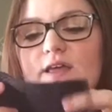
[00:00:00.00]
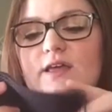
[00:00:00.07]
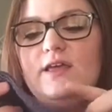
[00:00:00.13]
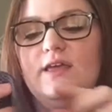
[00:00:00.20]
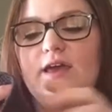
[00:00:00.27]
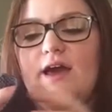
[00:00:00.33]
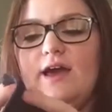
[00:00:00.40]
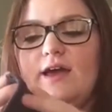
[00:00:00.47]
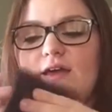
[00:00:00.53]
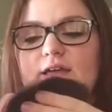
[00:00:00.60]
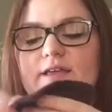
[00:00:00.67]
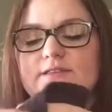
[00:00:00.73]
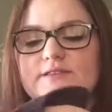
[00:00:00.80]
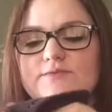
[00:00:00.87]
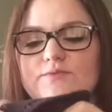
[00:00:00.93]
yeah,
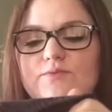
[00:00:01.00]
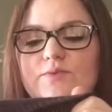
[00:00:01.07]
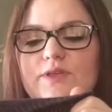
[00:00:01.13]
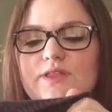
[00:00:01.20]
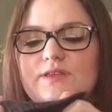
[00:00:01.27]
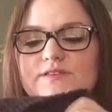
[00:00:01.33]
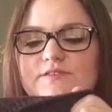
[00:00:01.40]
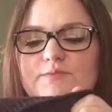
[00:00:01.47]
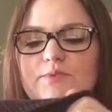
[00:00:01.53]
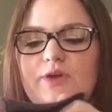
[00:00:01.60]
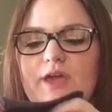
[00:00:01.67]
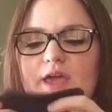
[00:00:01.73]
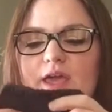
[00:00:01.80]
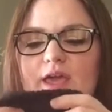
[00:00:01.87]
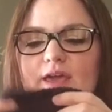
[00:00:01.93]
it's really
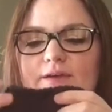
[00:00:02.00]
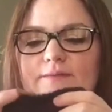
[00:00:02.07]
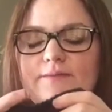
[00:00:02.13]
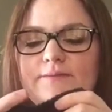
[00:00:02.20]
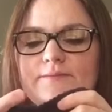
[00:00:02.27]
springy.